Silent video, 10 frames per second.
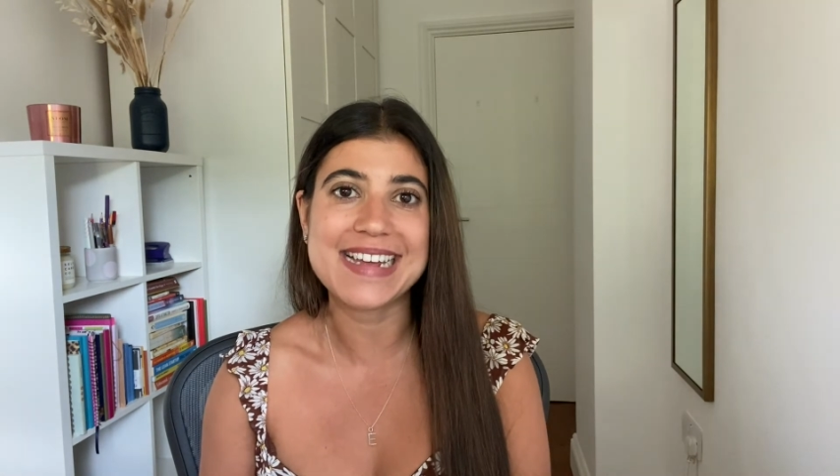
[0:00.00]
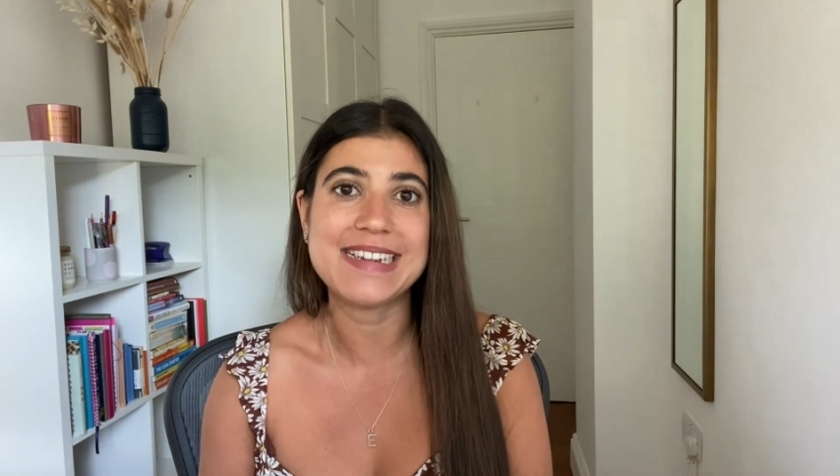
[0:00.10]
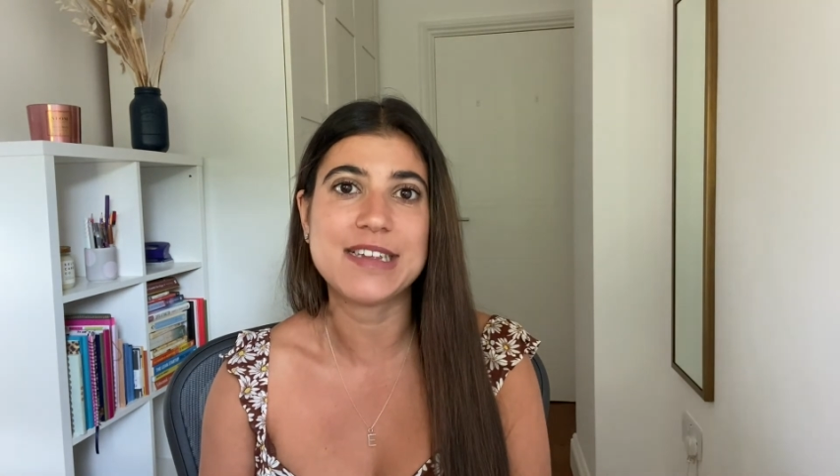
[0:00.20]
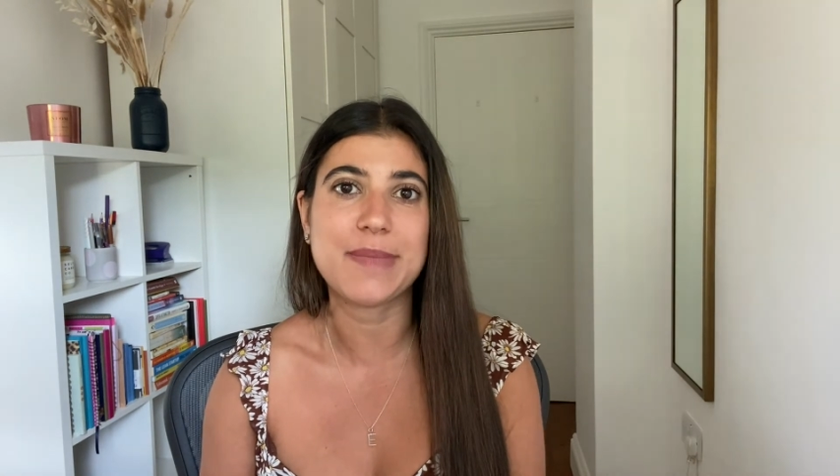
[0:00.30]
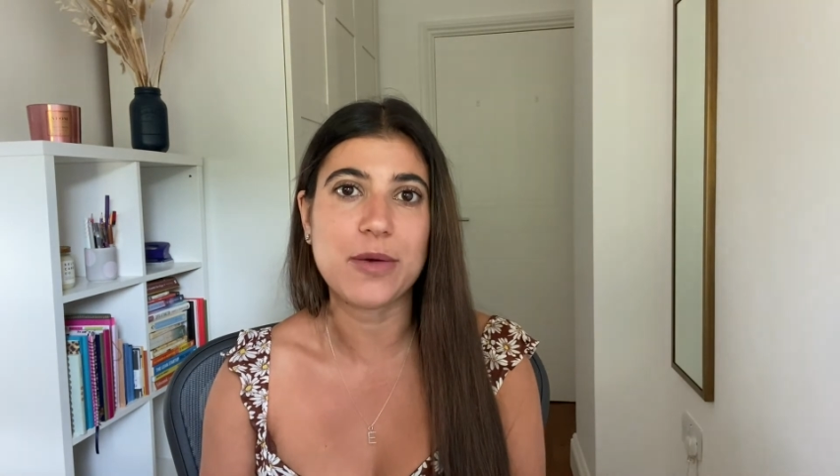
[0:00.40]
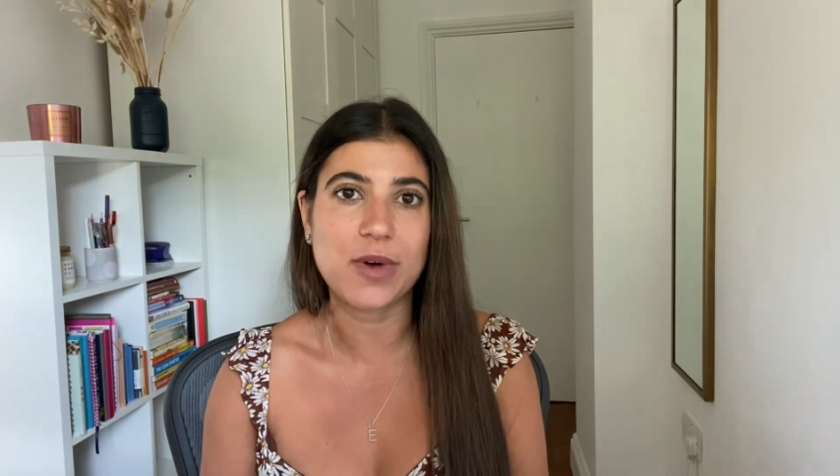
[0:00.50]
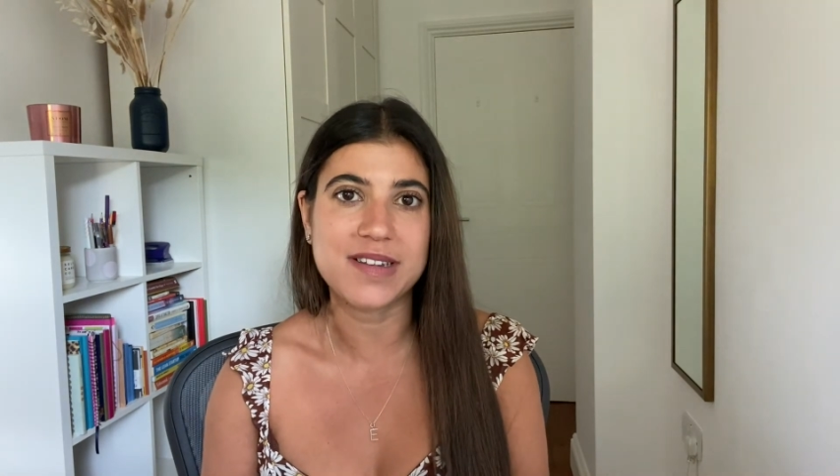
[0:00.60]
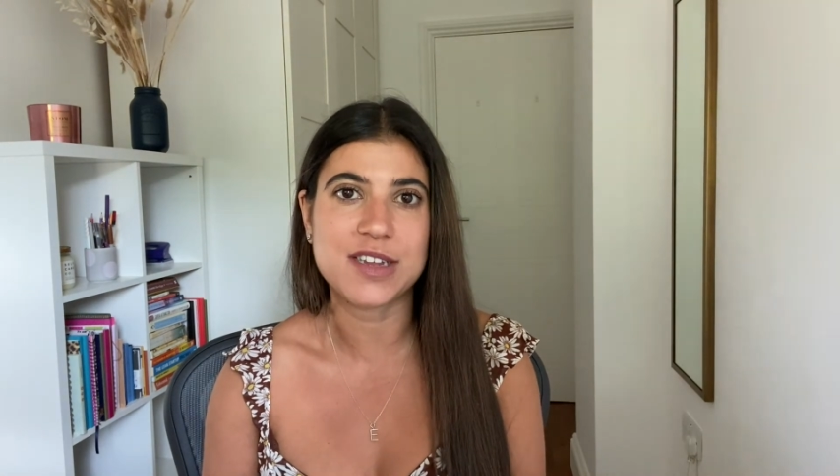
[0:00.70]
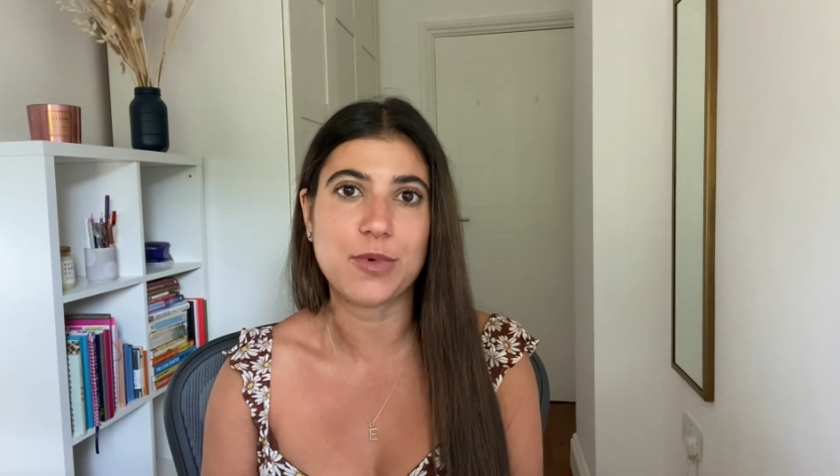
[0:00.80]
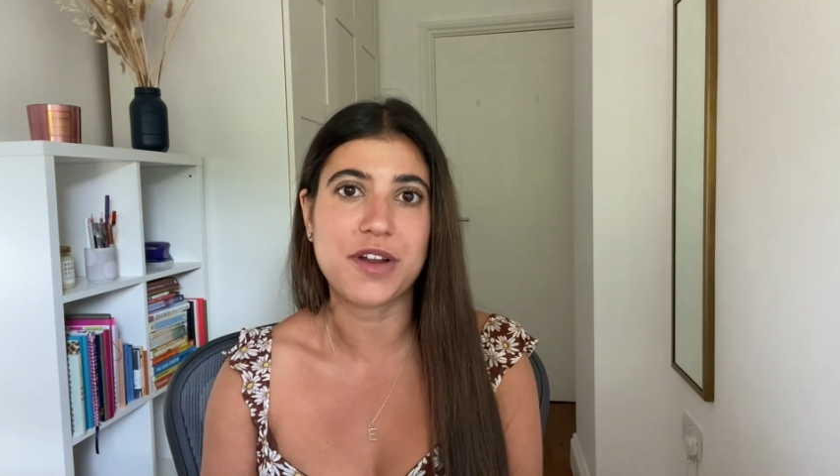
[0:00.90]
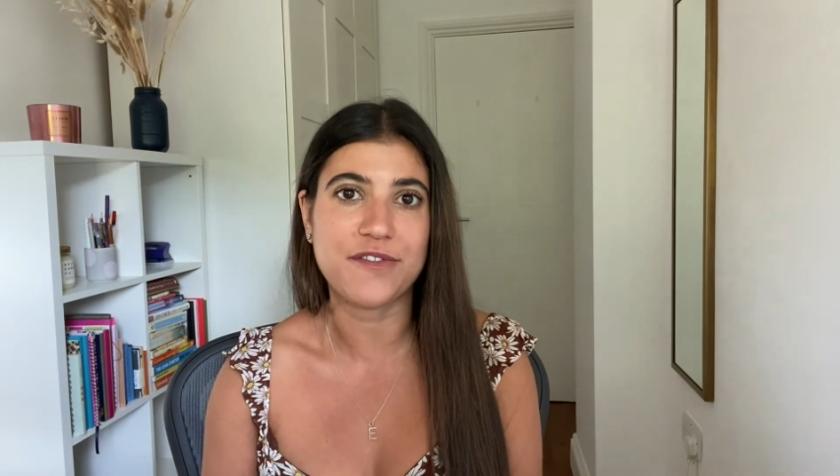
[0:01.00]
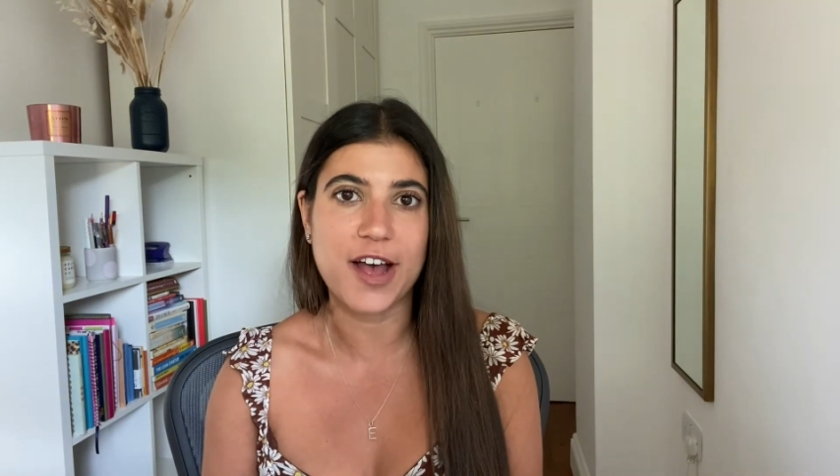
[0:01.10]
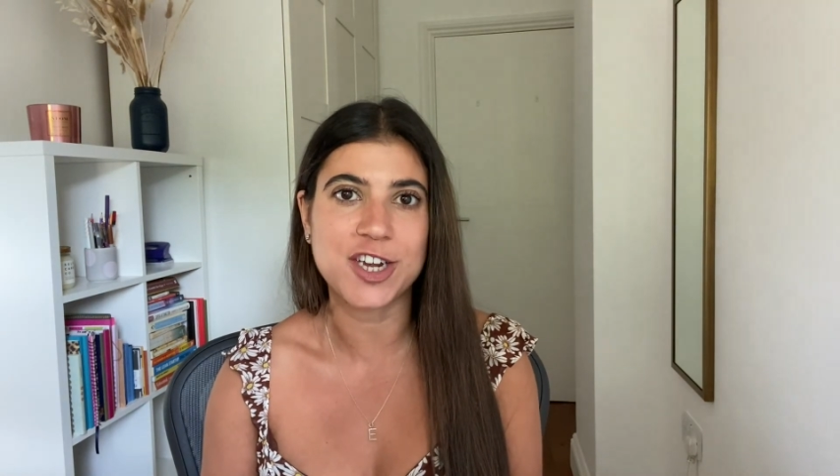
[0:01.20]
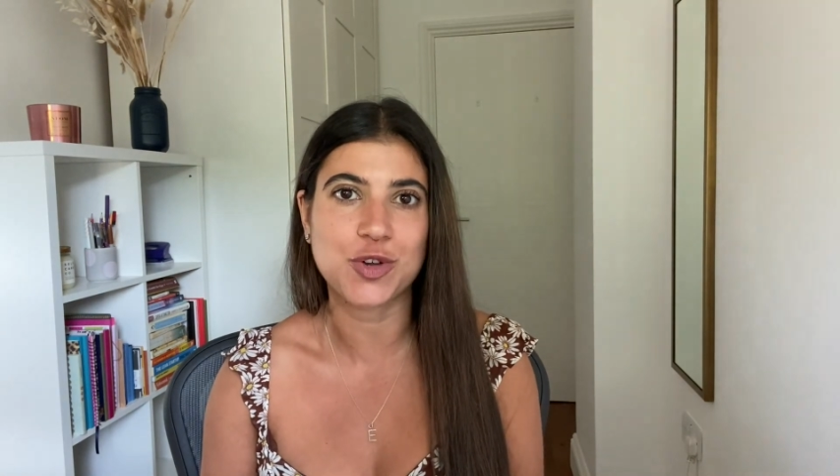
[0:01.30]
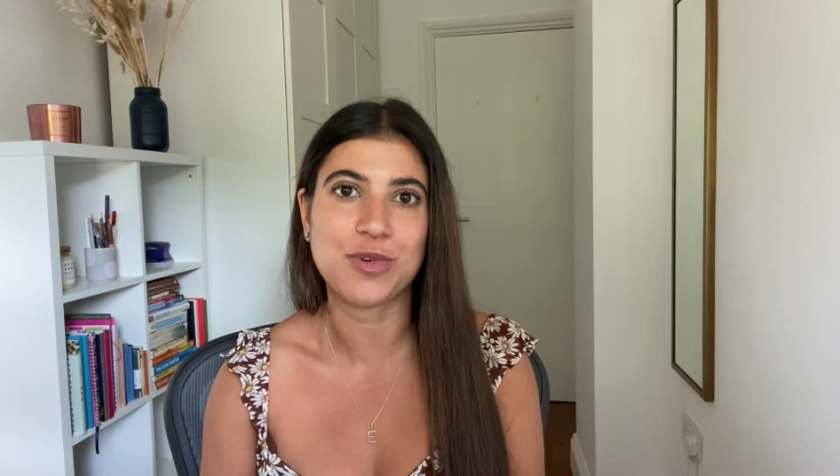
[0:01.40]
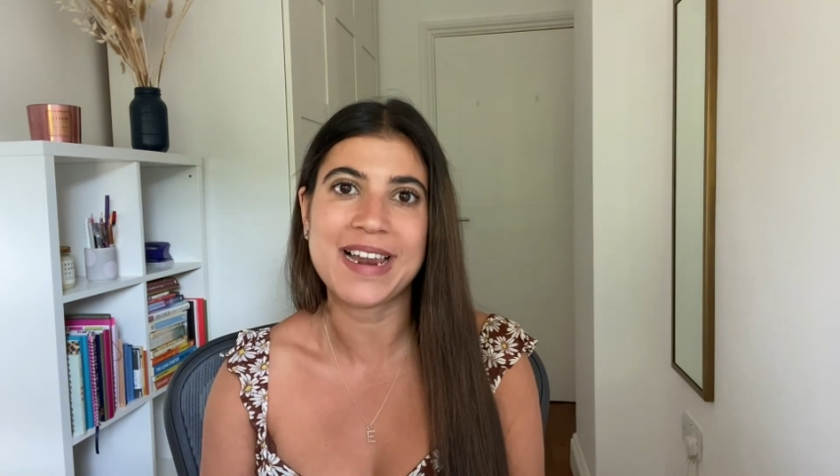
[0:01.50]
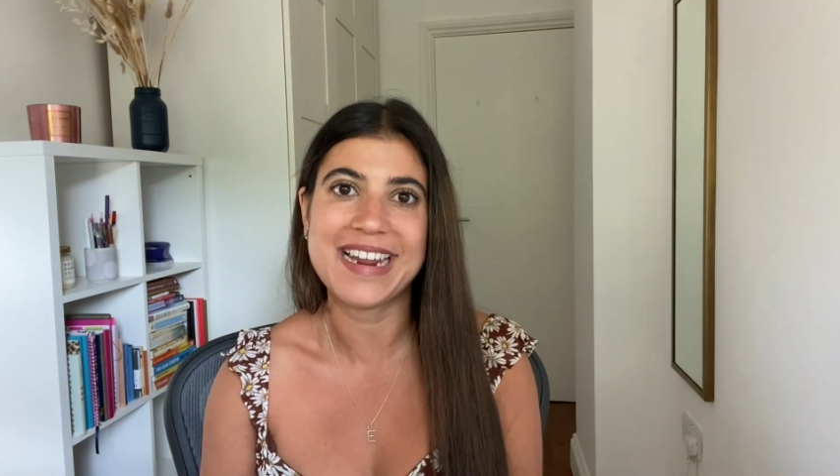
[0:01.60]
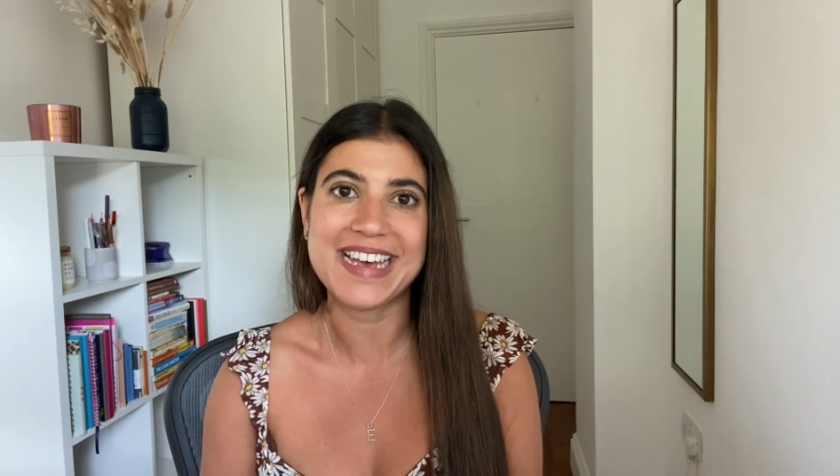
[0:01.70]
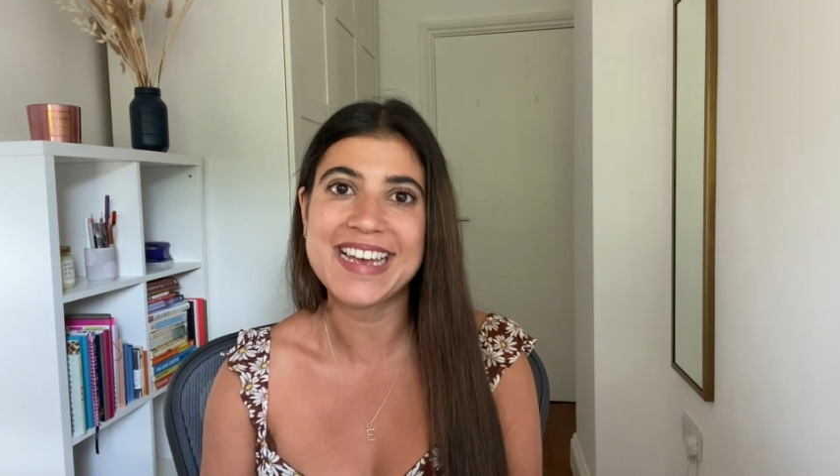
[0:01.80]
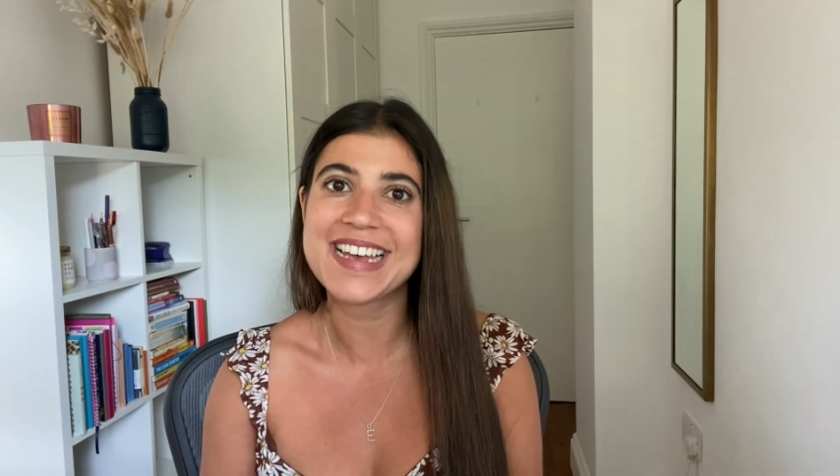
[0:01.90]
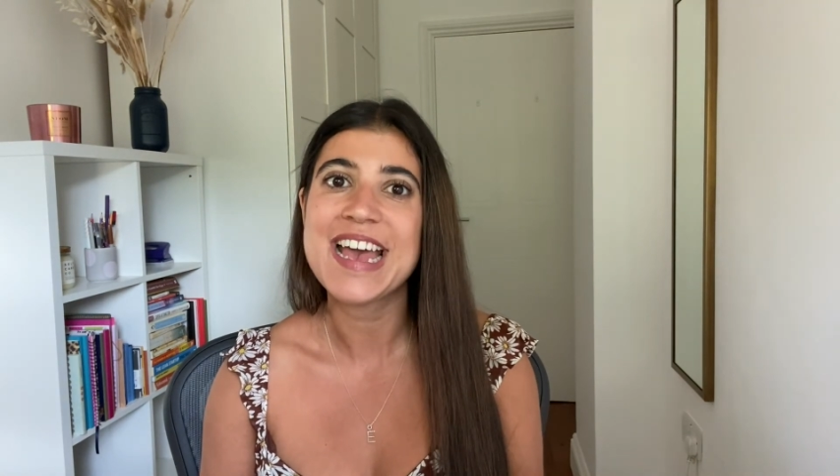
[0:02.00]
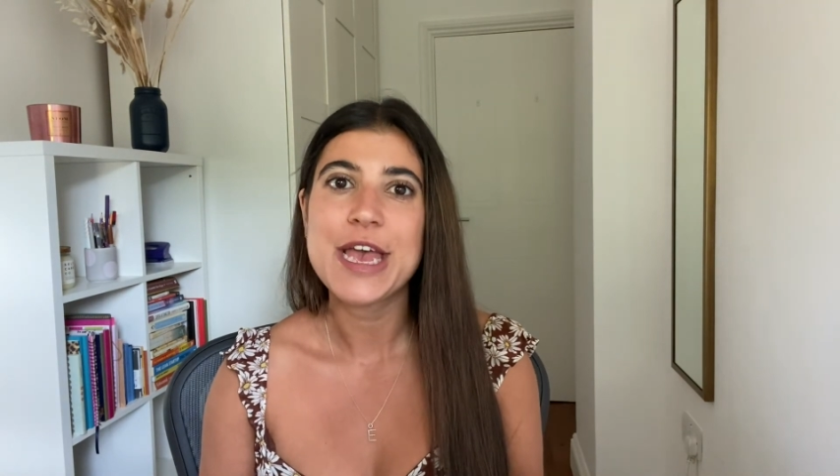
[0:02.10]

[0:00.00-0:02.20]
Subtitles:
into my one-to-one virtual clinic.